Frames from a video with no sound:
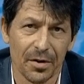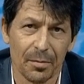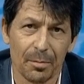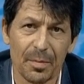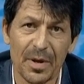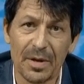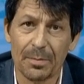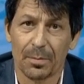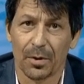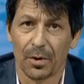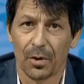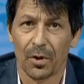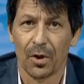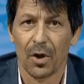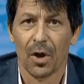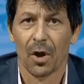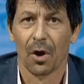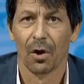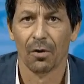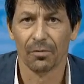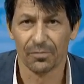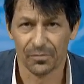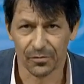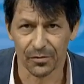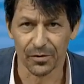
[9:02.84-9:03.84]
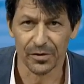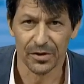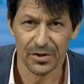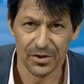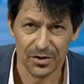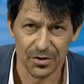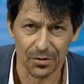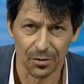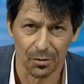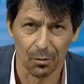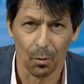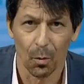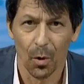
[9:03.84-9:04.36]
the people of
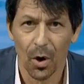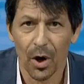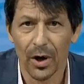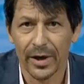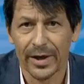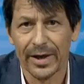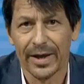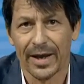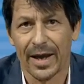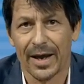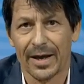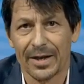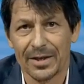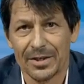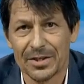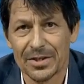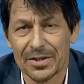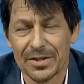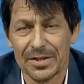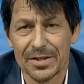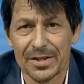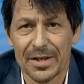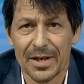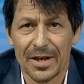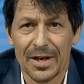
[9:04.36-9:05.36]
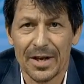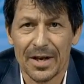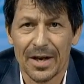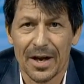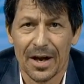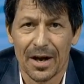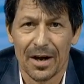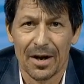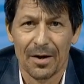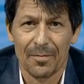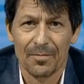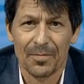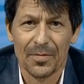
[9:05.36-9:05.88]
traditional working ages,
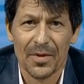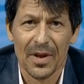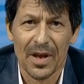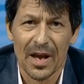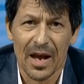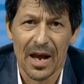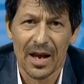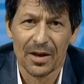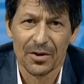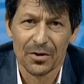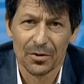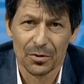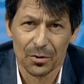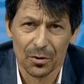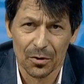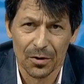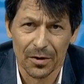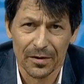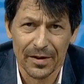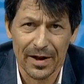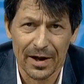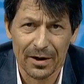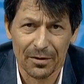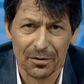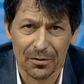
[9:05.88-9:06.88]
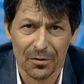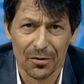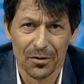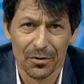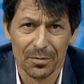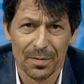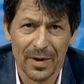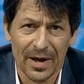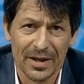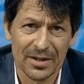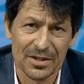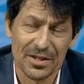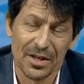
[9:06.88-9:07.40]
and you look at that
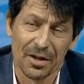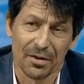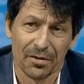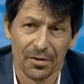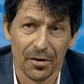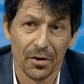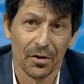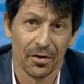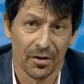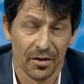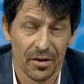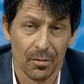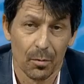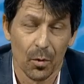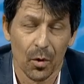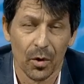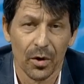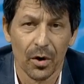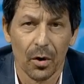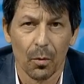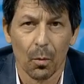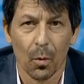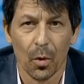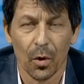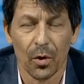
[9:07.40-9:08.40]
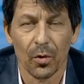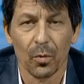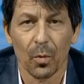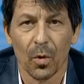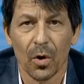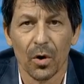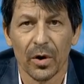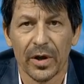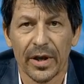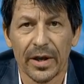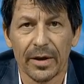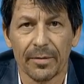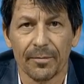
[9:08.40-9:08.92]
group, actually a third of them weren't
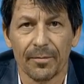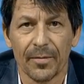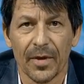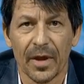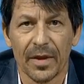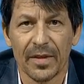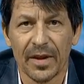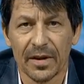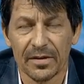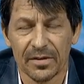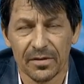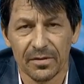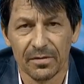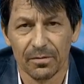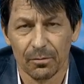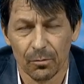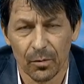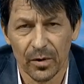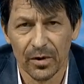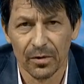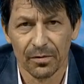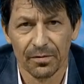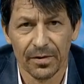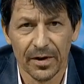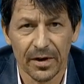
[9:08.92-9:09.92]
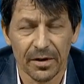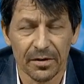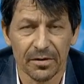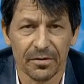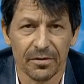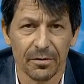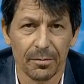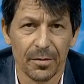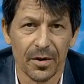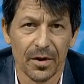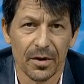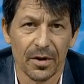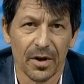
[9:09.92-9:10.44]
working. And that's real figures
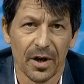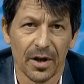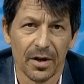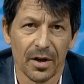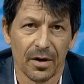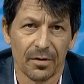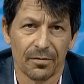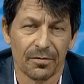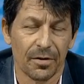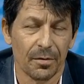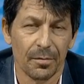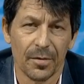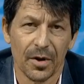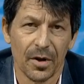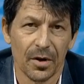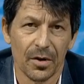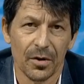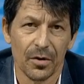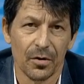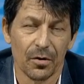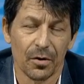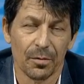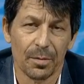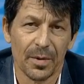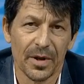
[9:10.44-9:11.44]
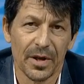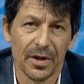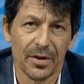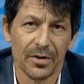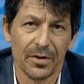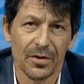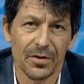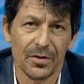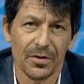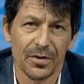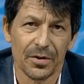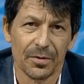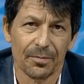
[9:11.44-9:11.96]
from the
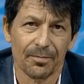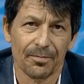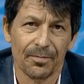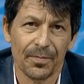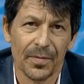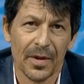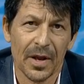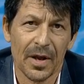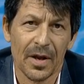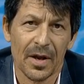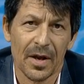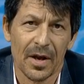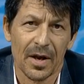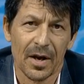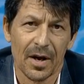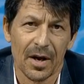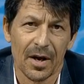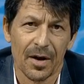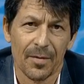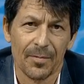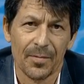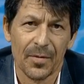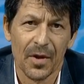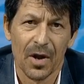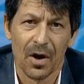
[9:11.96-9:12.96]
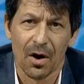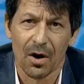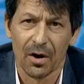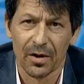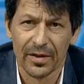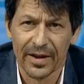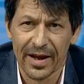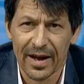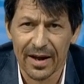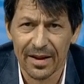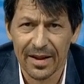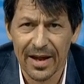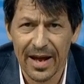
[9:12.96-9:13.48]
European Union. On
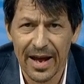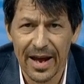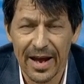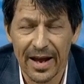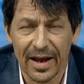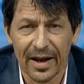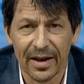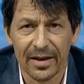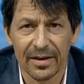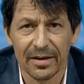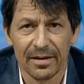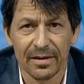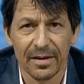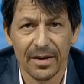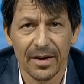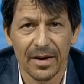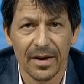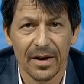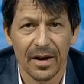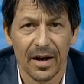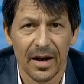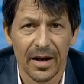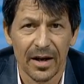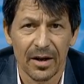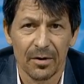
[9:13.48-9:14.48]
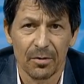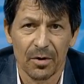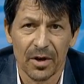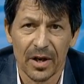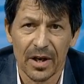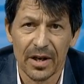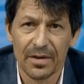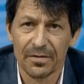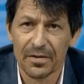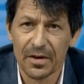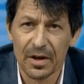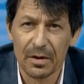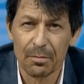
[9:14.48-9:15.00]
the other hand,
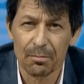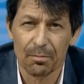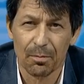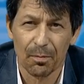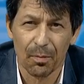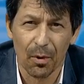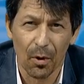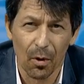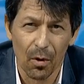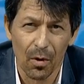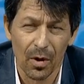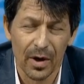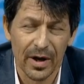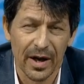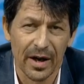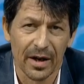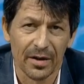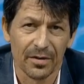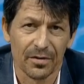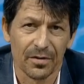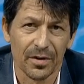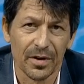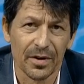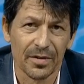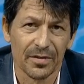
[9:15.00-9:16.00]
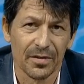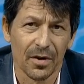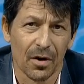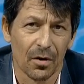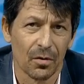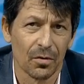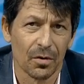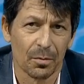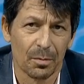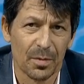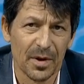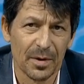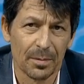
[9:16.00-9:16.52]
even in poor countries,
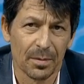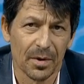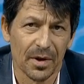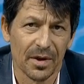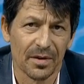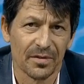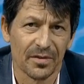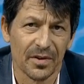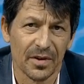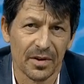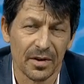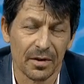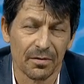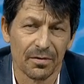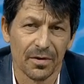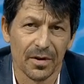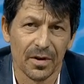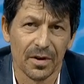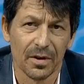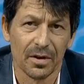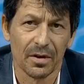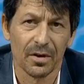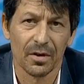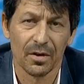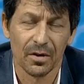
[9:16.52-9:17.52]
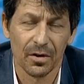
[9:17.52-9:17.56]
older people are significant